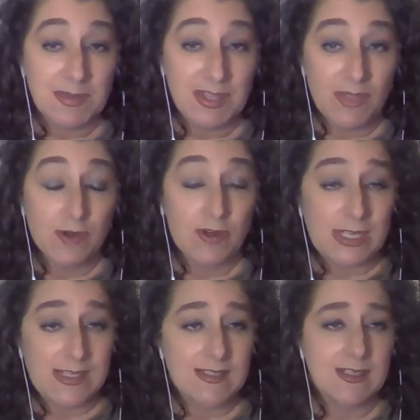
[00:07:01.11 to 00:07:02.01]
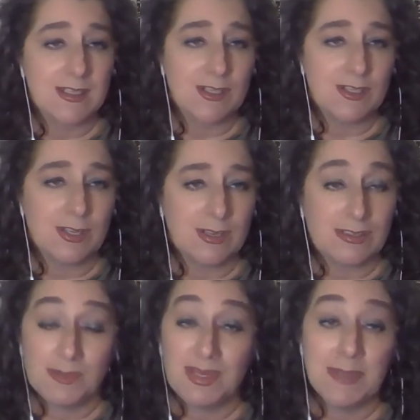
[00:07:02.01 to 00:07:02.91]
mid-30s.
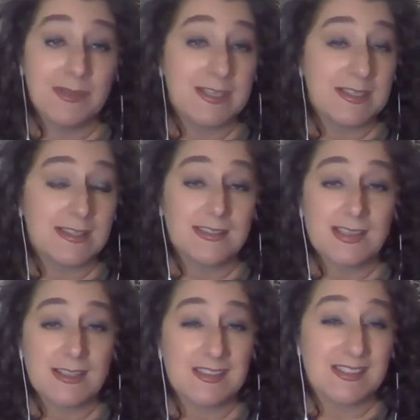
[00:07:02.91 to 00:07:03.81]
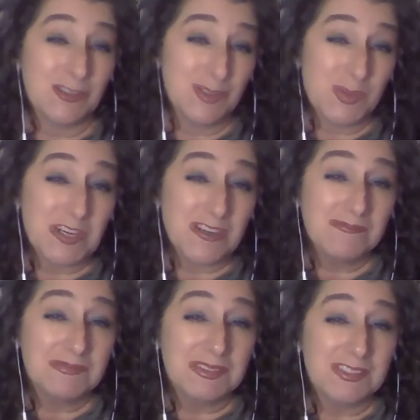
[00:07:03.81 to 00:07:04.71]
So many places in Texas elsewhere
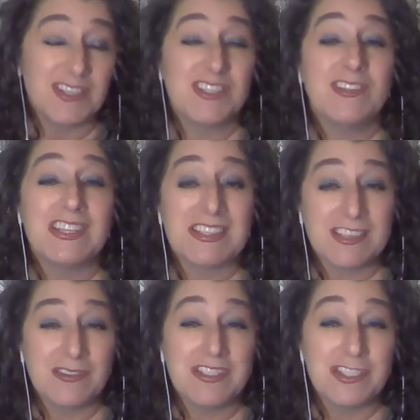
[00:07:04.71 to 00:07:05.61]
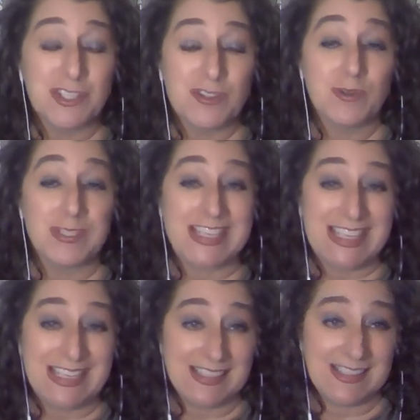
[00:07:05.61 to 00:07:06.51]
are still in the single digits or
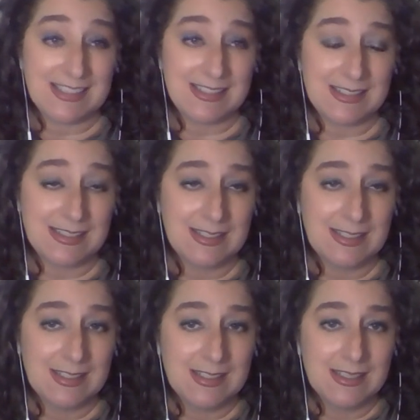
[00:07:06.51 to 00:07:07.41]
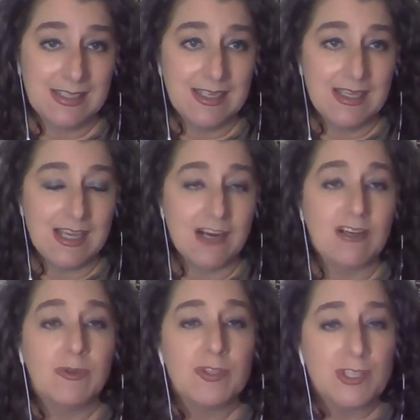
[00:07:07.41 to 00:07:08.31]
teens. Our
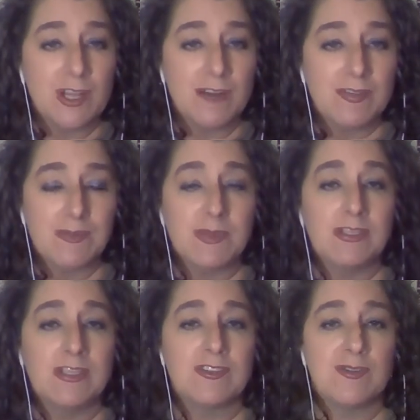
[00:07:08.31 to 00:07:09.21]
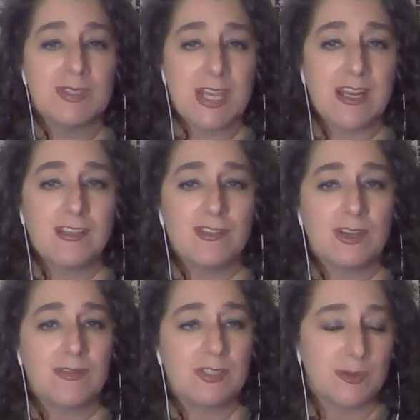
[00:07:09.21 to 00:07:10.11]
commercial office buildings, whose tenants
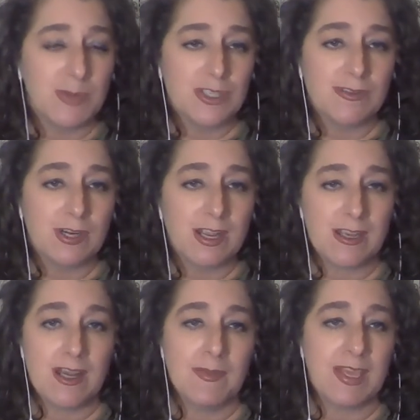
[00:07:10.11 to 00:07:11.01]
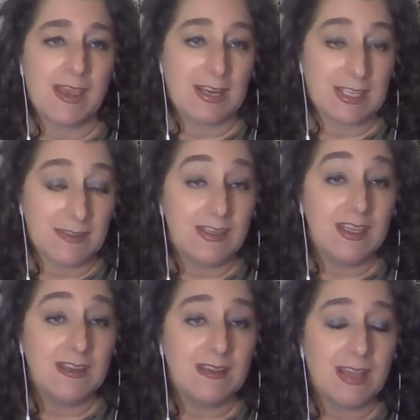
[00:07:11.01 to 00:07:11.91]
drive so much of our economic
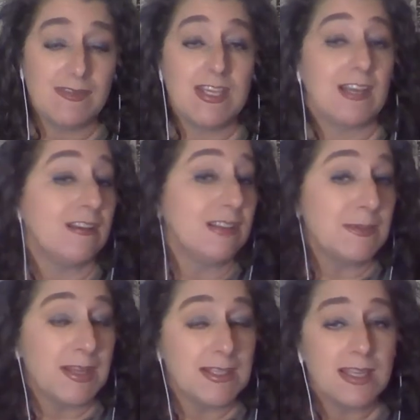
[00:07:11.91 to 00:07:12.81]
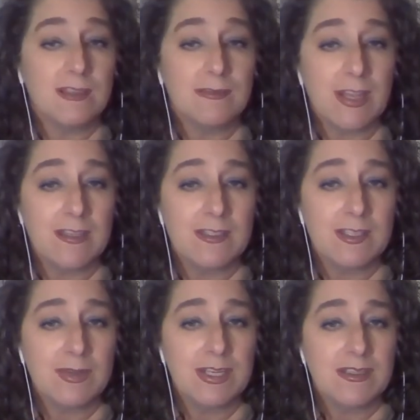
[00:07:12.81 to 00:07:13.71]
activity, have technically maintained their
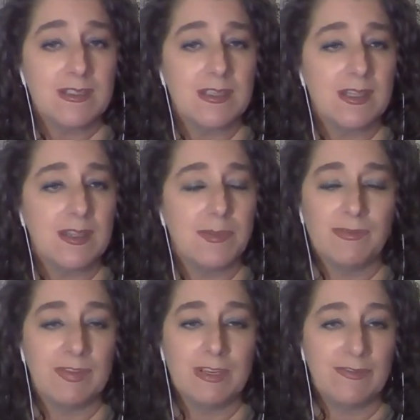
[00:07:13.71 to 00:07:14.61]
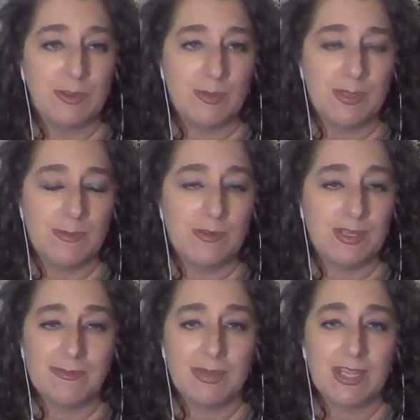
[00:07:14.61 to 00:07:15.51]
vacancy rates, but very few people
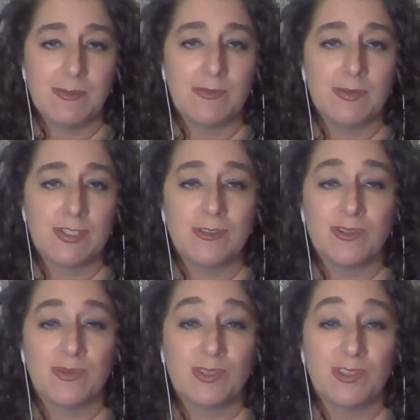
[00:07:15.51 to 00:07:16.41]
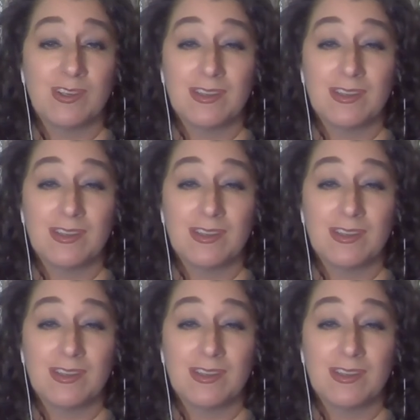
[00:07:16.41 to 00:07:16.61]
have been able to return to work,